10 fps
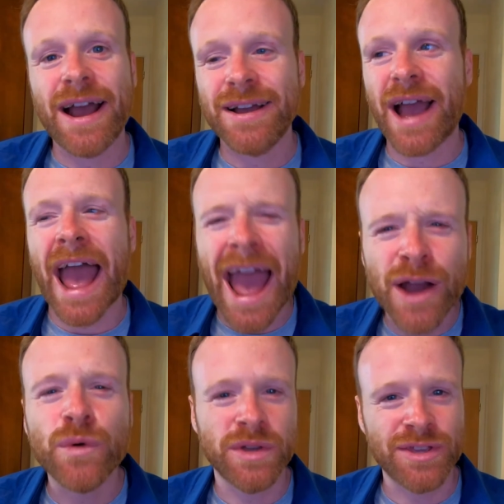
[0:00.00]

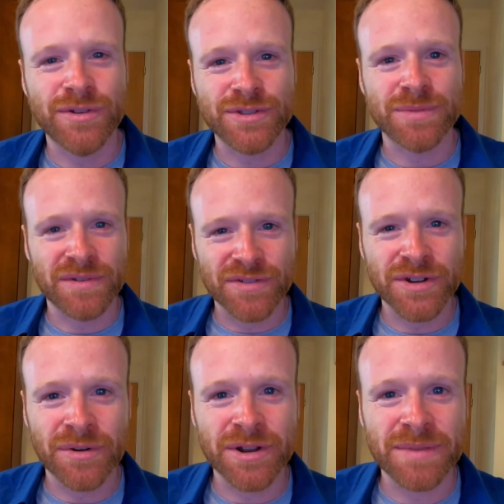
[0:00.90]
how we use them, if you
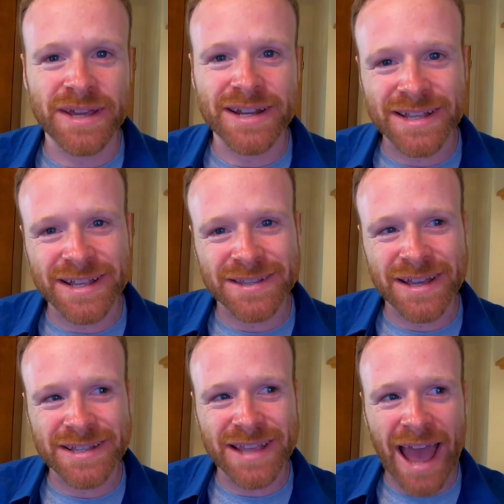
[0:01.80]
know what I mean.
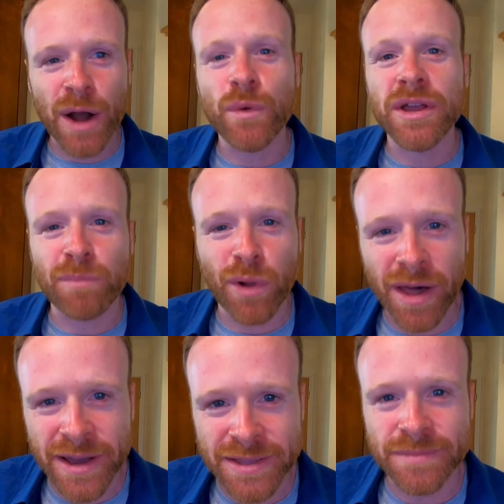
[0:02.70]
It's how we
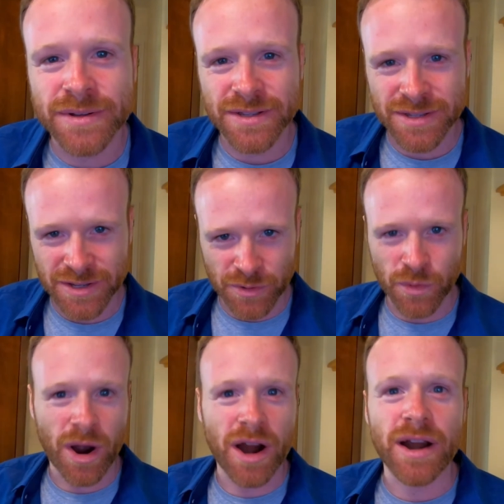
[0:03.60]
apply them
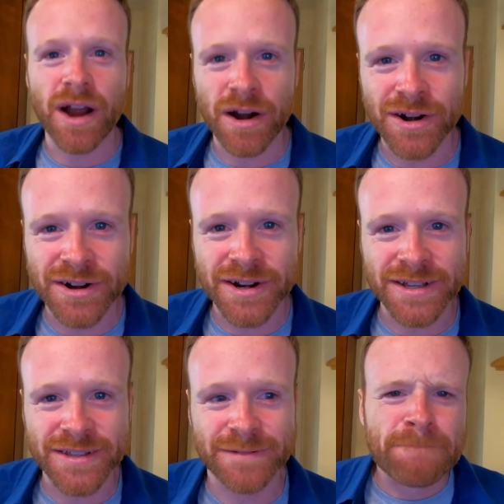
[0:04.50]
to our
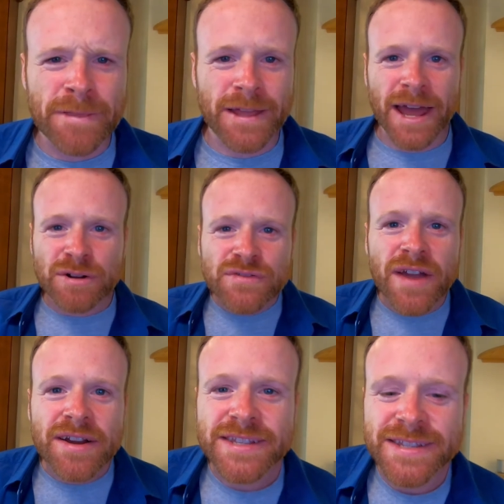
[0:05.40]
learnings. Now, it's
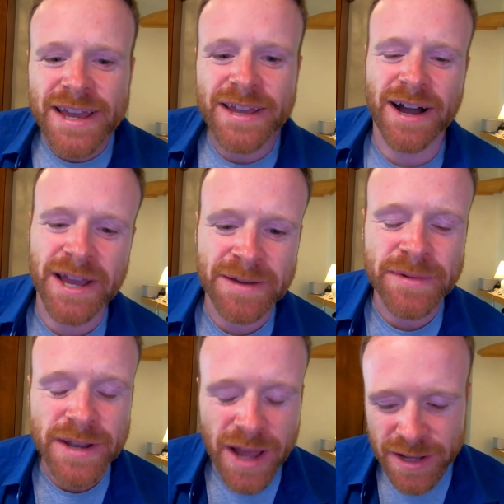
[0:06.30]
fair to say I
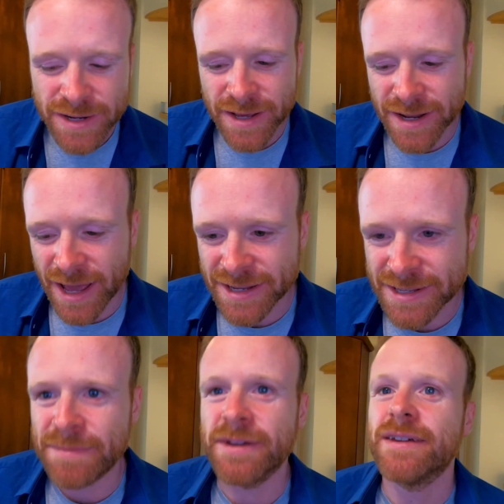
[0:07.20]
am not an
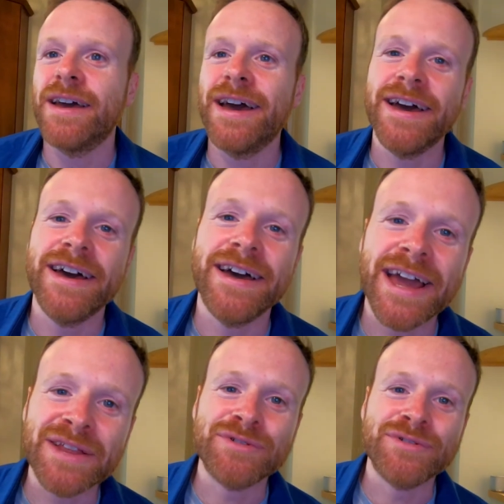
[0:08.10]
academic.
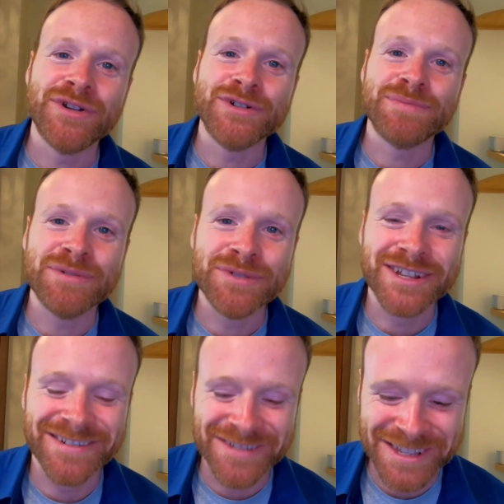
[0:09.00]
Anyone who knows me
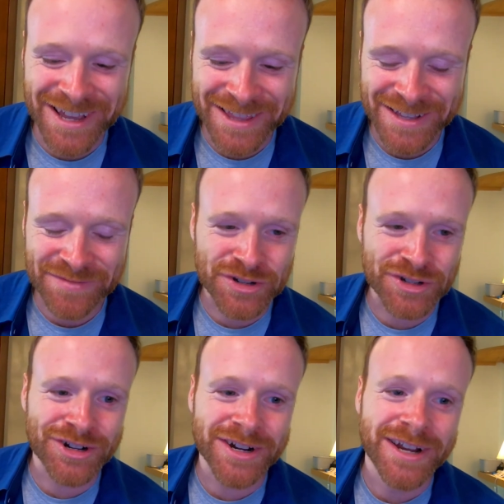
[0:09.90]
would say that's for
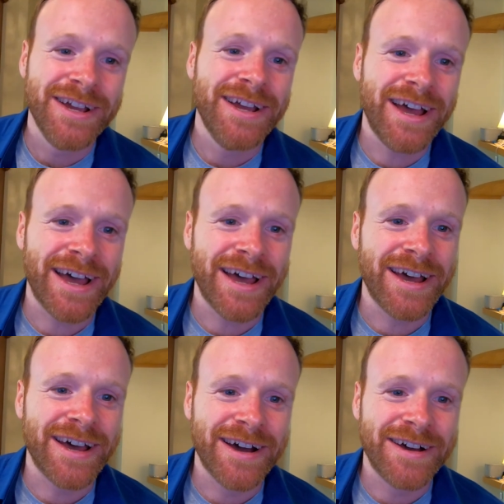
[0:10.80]
sure. I